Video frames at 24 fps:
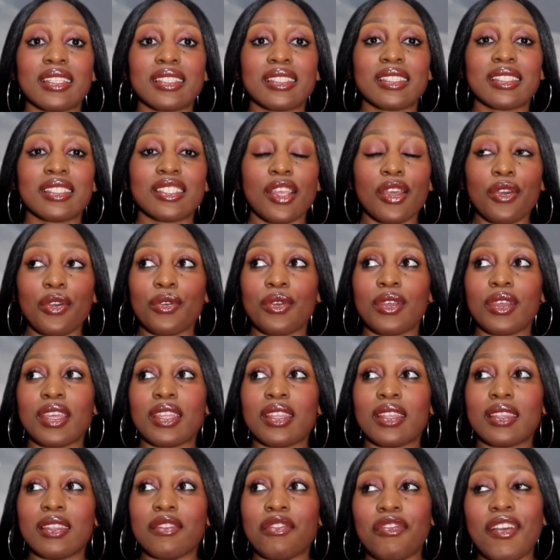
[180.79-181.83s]
So
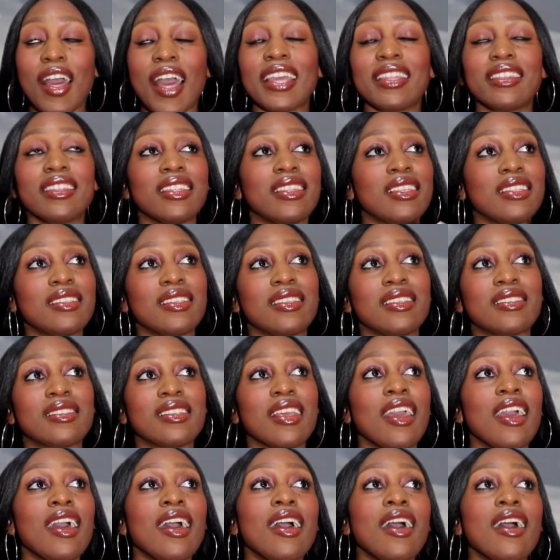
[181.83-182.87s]
the fact that this is
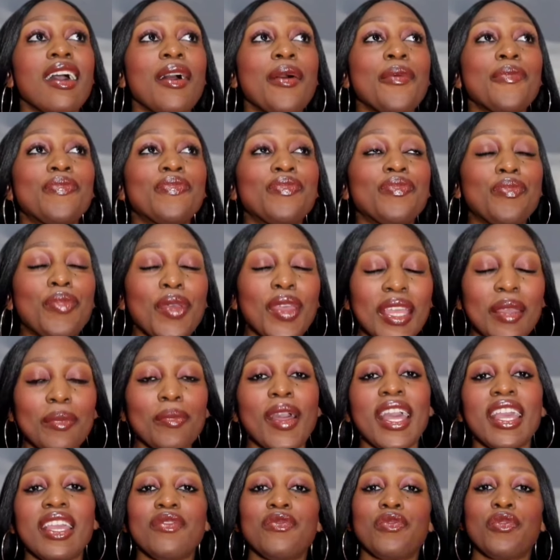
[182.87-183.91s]
being
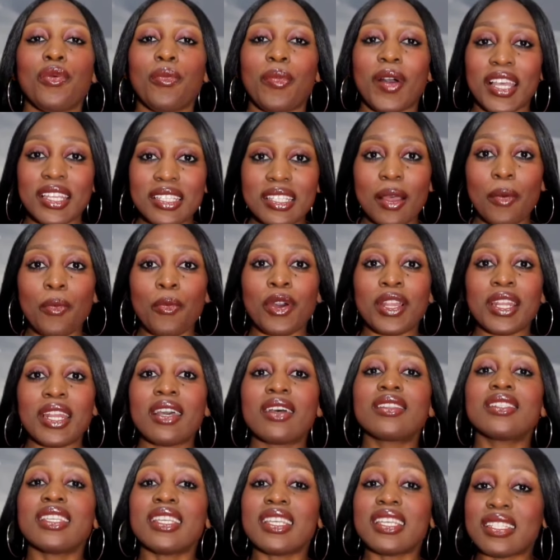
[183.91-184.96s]
paid for by someone
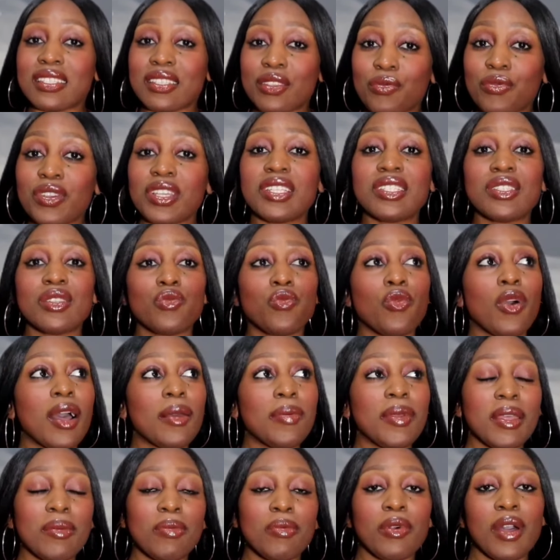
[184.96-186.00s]
else is the reason why
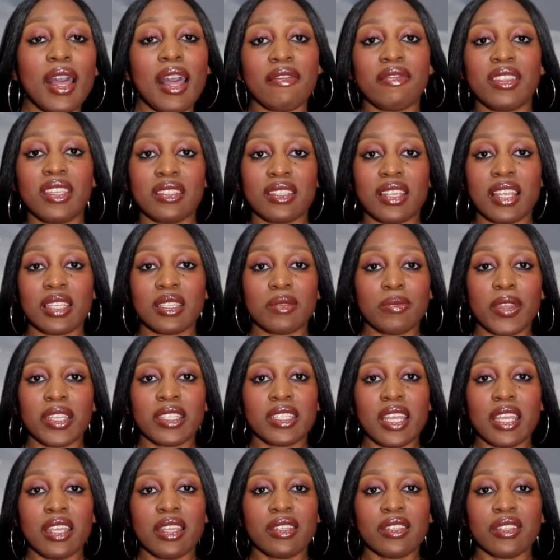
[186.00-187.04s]
people have these
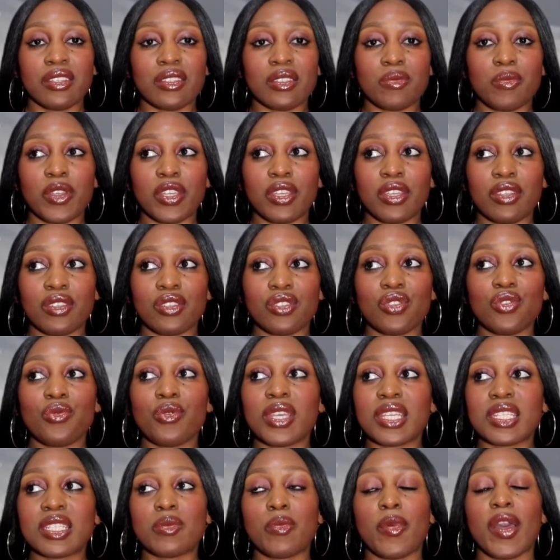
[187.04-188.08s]
expectations, because you
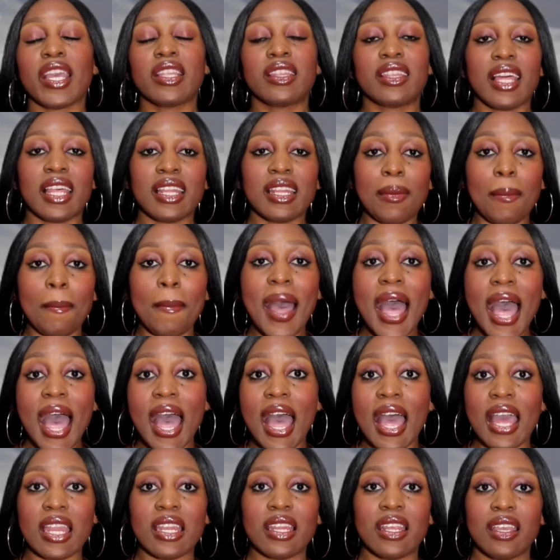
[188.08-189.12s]
expect that a
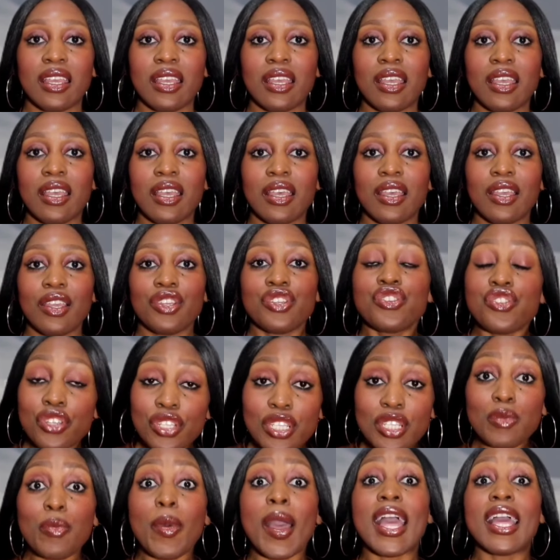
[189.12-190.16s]
man
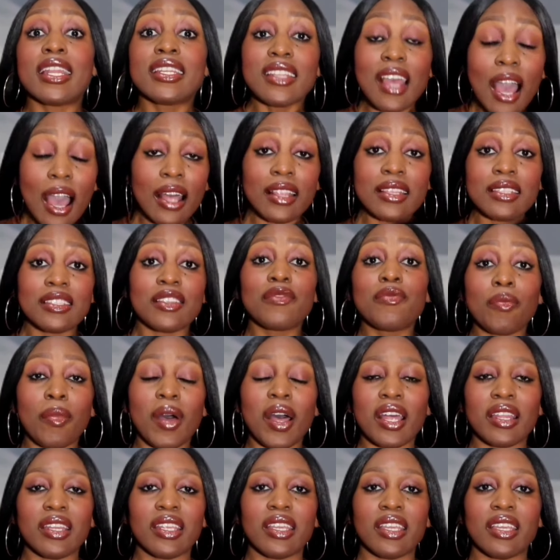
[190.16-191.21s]
should spend tons of
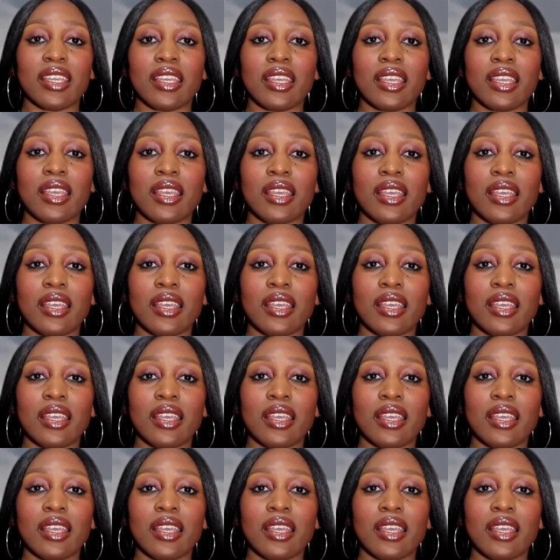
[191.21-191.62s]
money